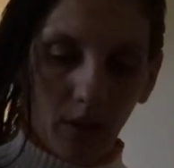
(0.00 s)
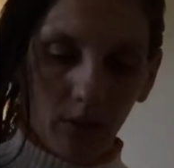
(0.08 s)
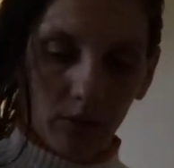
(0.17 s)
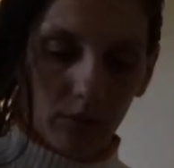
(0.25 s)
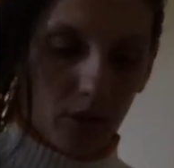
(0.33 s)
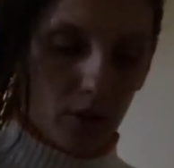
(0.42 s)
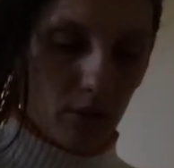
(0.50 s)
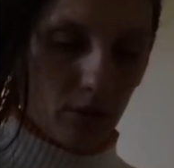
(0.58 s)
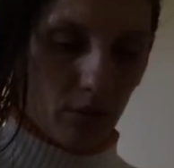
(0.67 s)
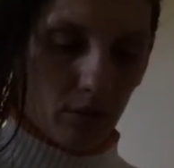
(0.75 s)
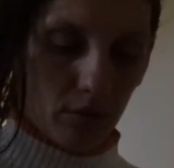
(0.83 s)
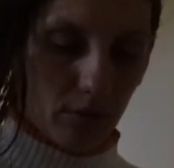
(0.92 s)
don't,
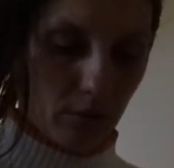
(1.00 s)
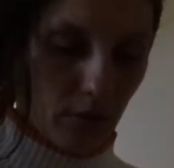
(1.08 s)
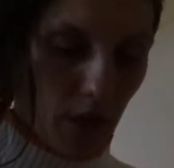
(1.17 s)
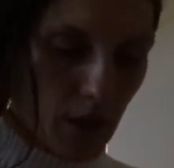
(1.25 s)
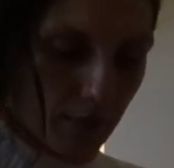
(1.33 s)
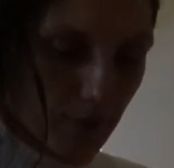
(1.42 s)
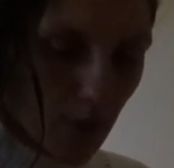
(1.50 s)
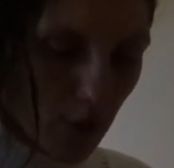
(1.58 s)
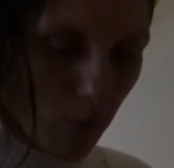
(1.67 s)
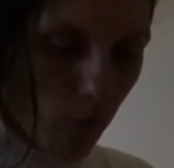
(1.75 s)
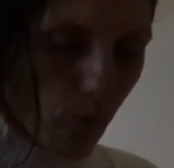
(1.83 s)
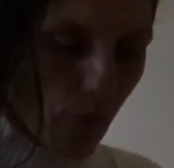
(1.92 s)
yeah, so
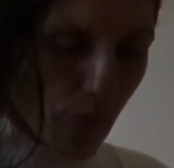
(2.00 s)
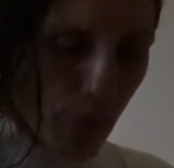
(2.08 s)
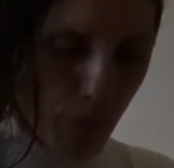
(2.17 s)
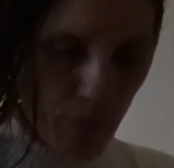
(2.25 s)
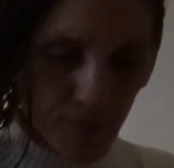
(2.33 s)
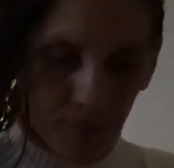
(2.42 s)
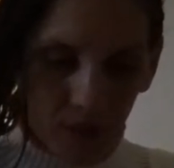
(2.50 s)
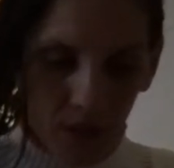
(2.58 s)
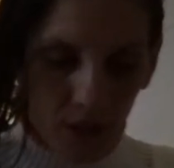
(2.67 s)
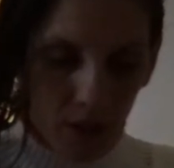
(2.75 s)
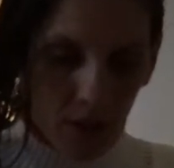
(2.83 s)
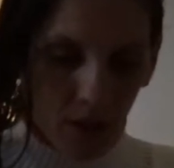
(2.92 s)

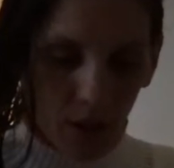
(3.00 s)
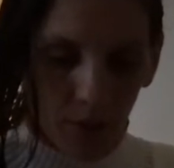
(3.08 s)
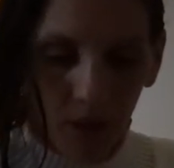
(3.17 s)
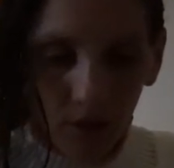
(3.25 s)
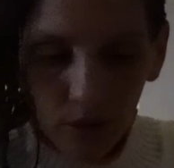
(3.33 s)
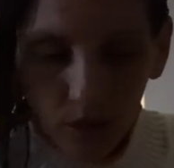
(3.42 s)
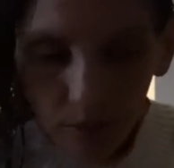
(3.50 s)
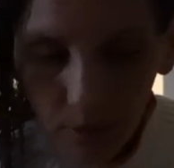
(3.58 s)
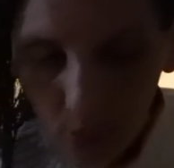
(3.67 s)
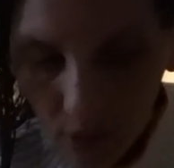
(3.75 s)
gotta be a little bit